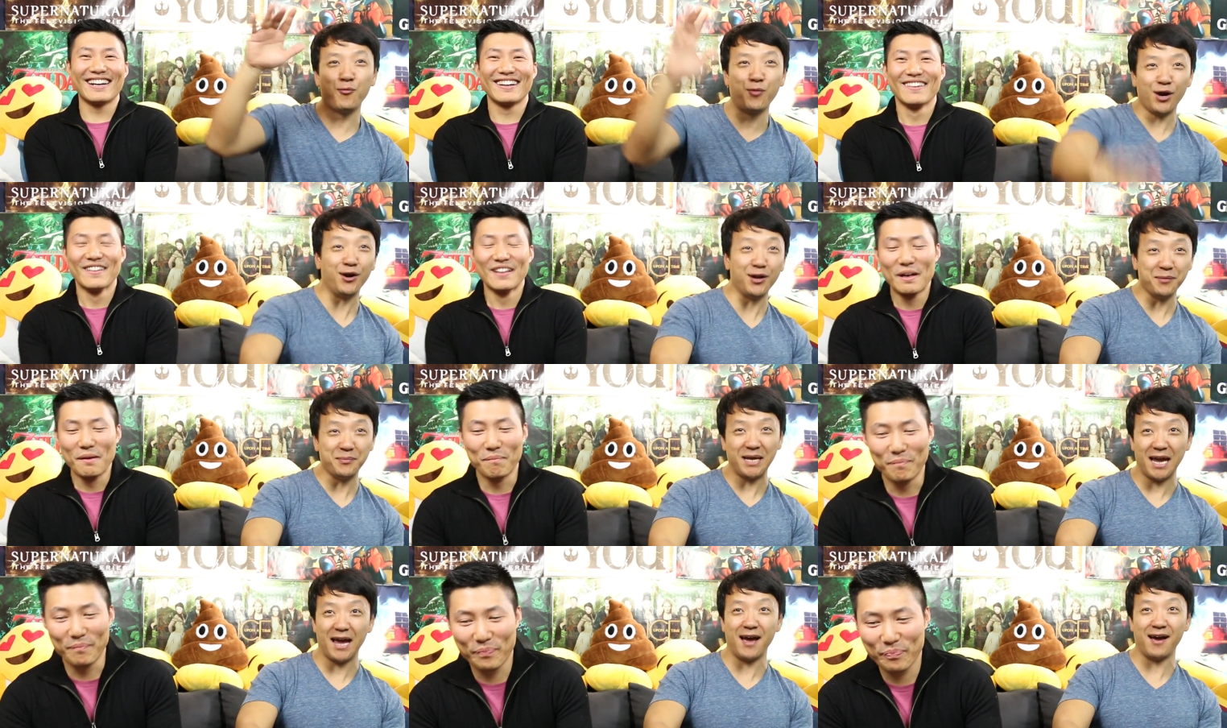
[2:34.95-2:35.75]
Speaker 1: weirding
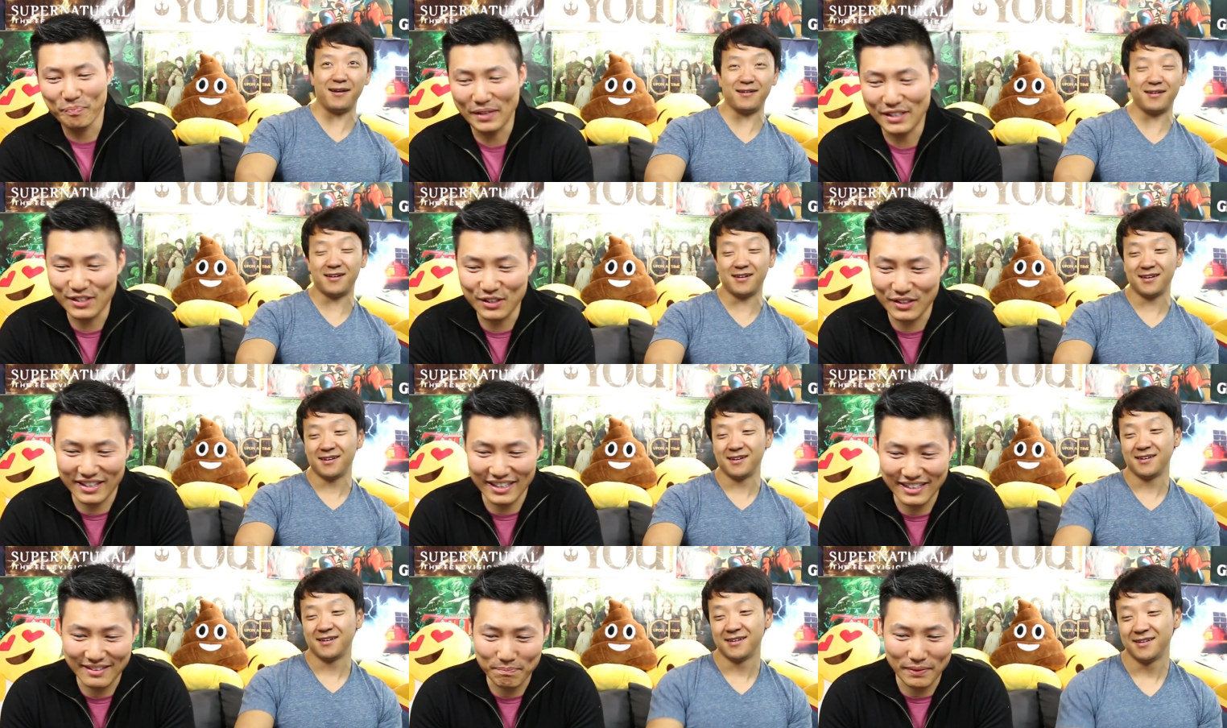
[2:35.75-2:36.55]
me out. But do you
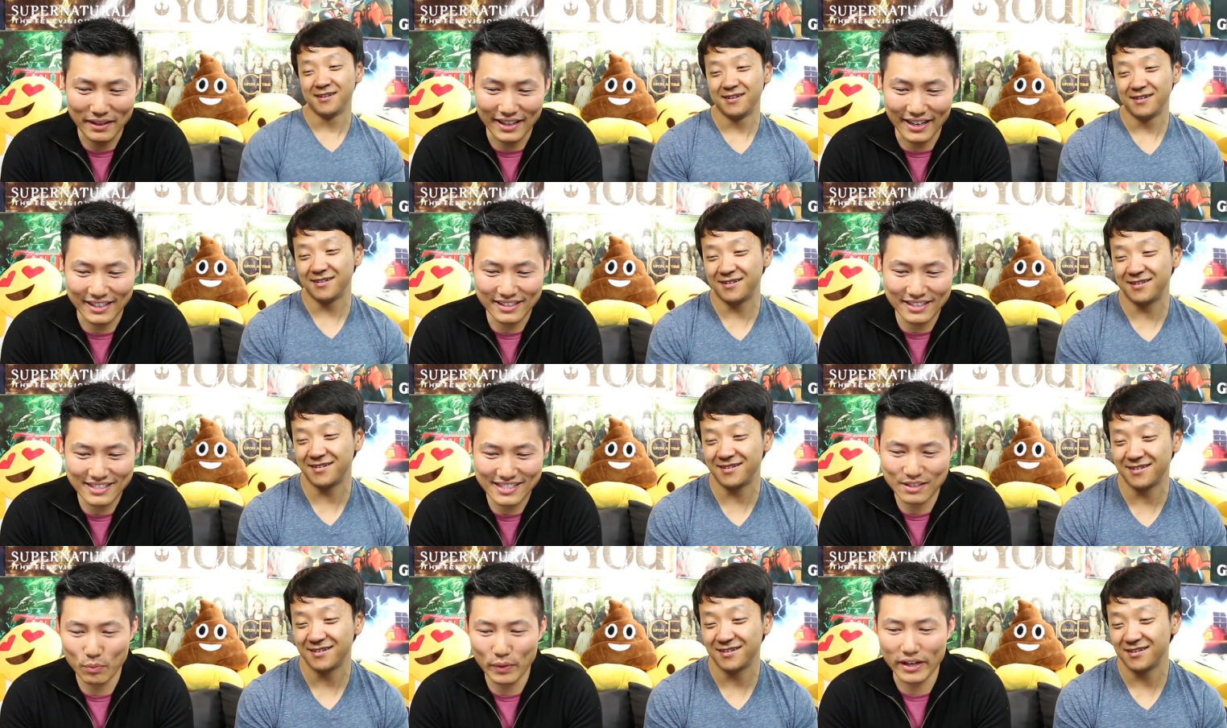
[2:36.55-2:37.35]
think? But like this
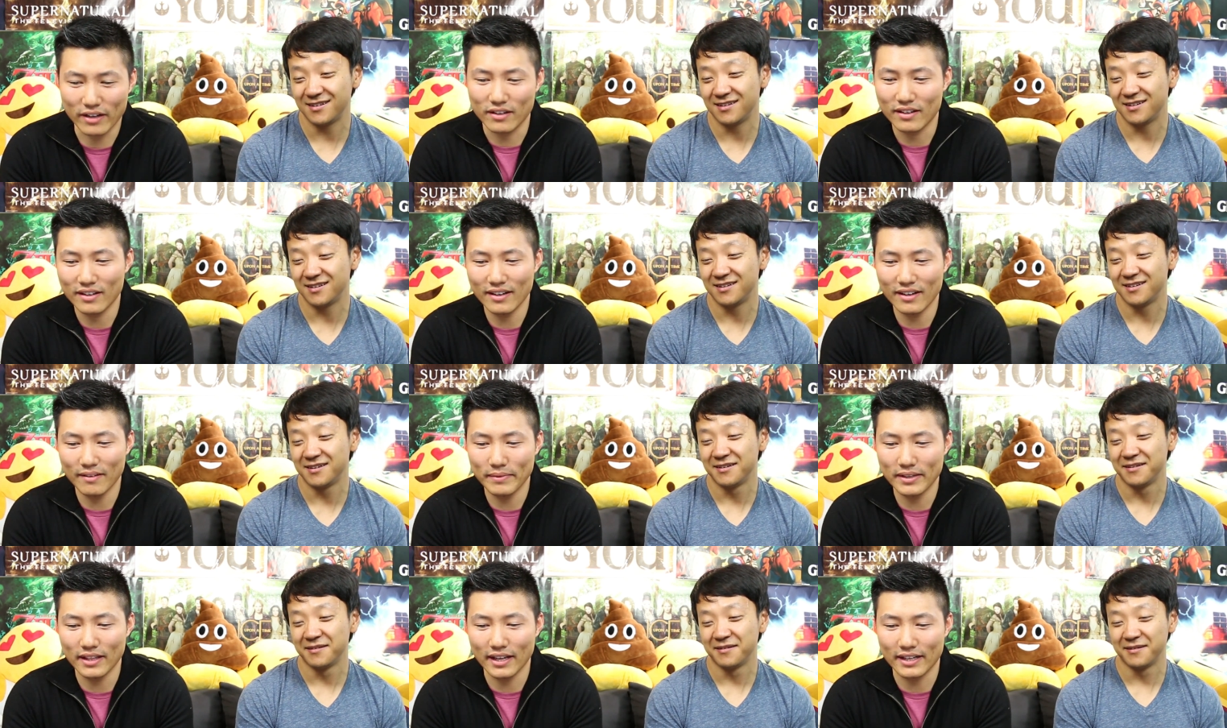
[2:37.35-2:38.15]
is weird. I
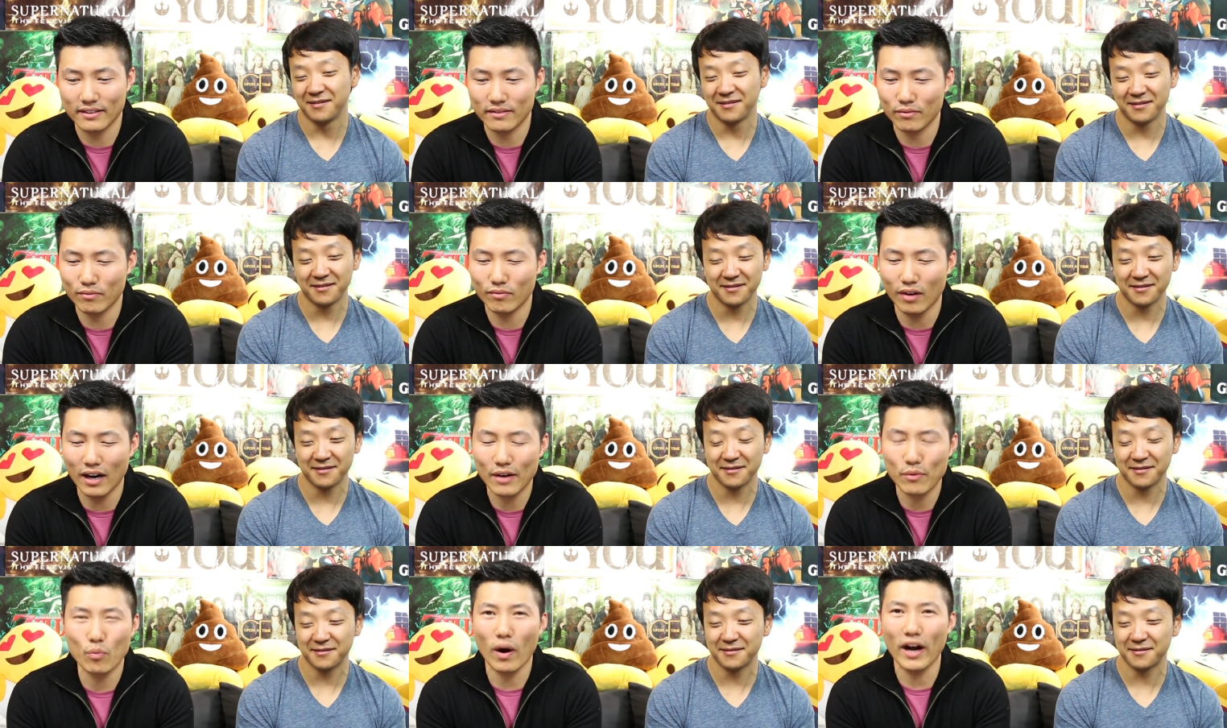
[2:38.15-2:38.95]
mean like.
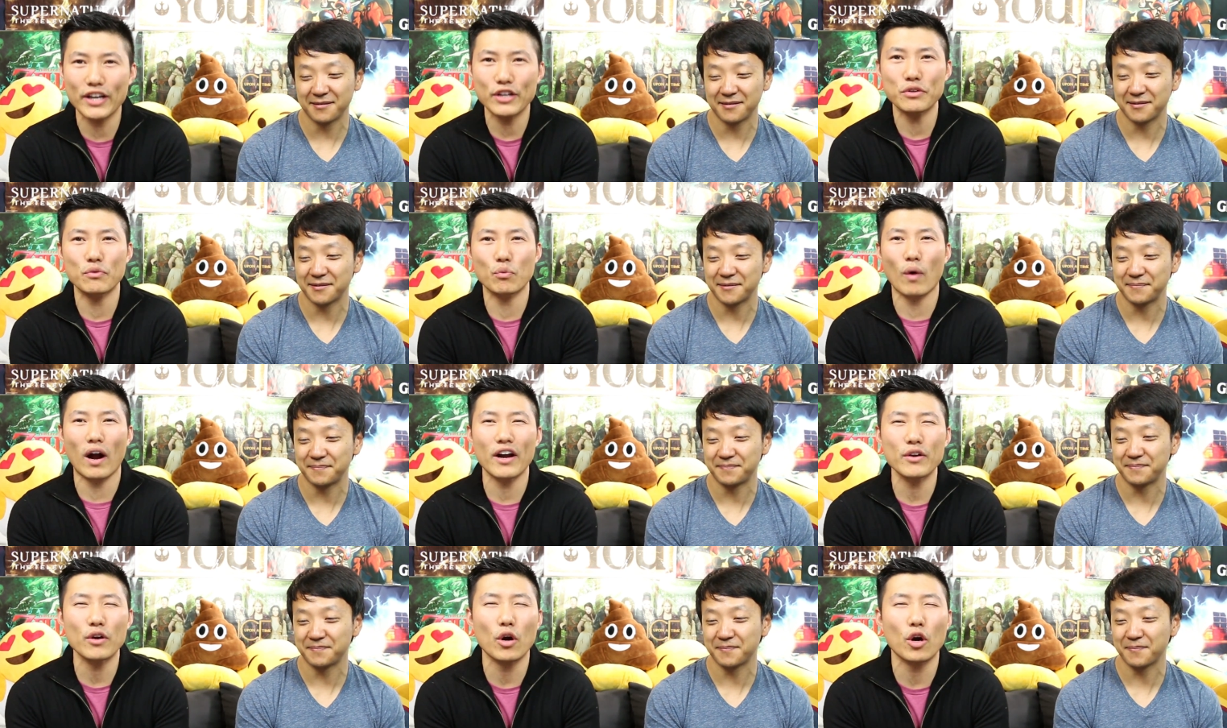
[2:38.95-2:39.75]
Why? Why do you?
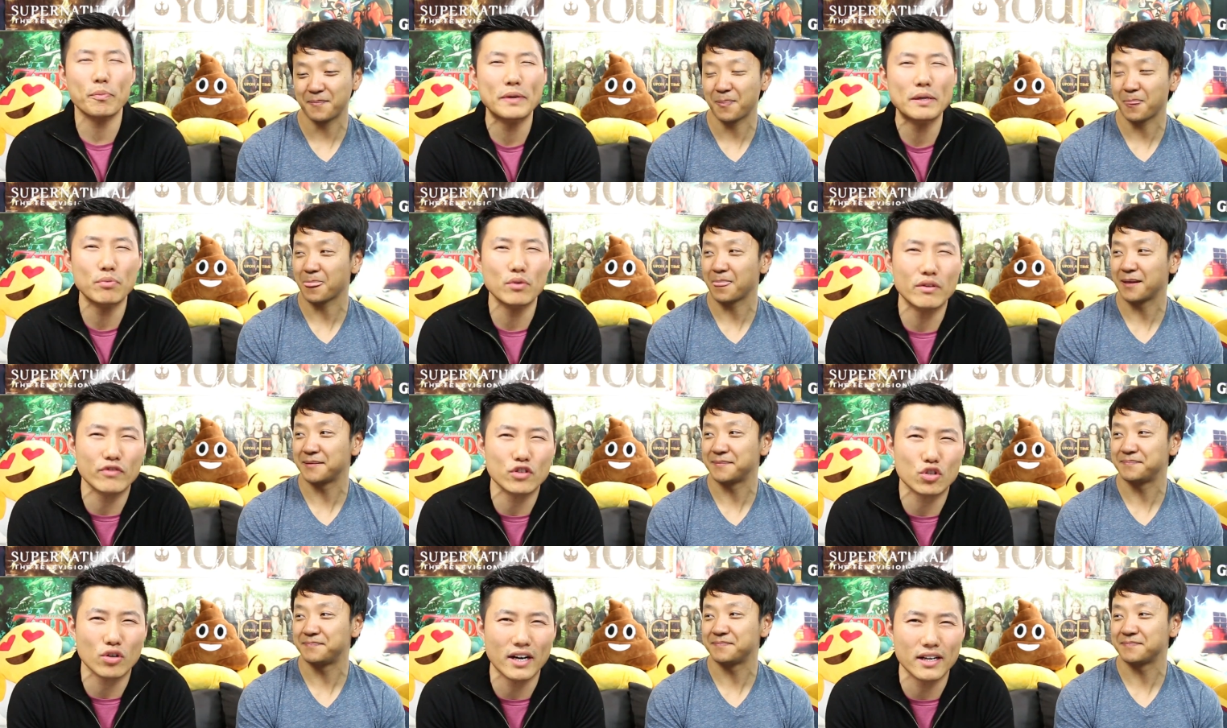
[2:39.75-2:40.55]
Why are people even
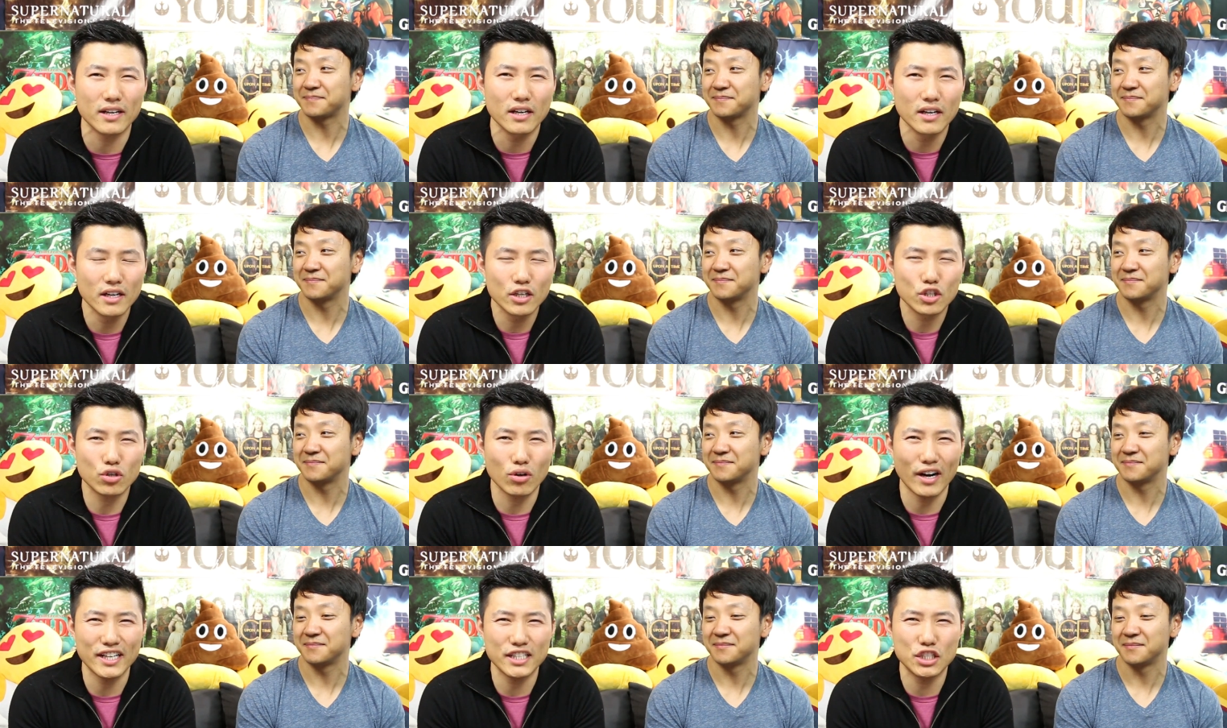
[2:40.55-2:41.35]
trying to
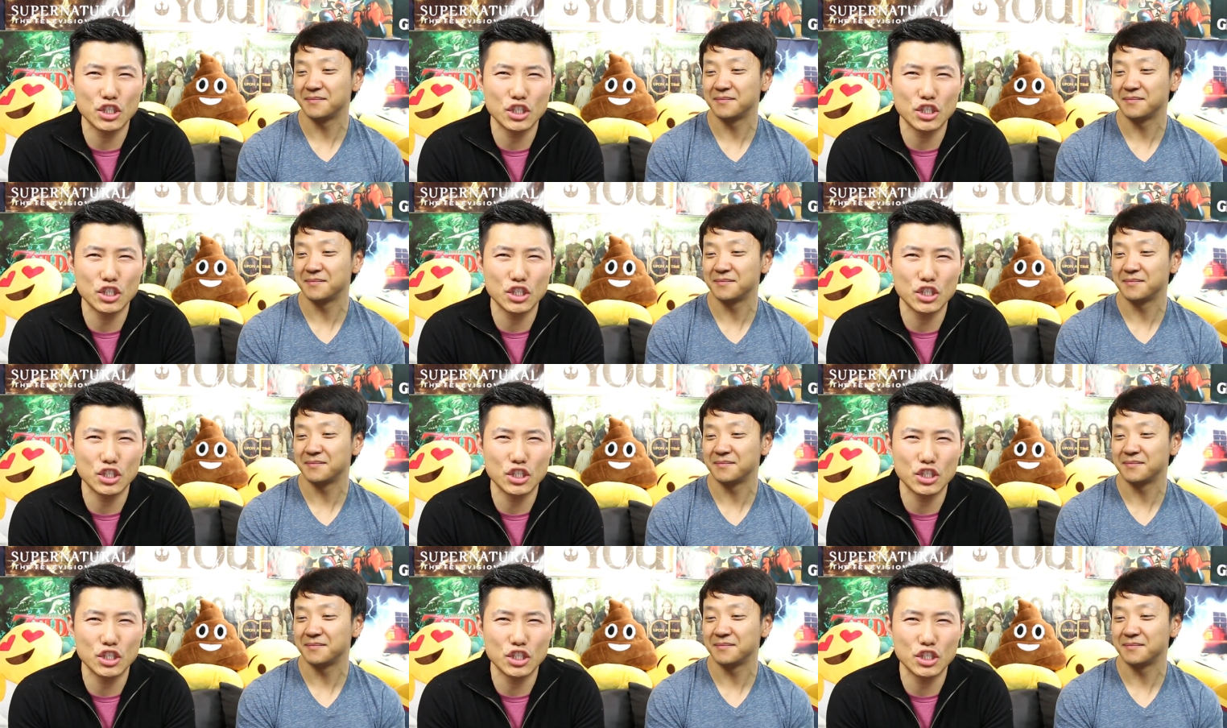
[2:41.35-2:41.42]
trying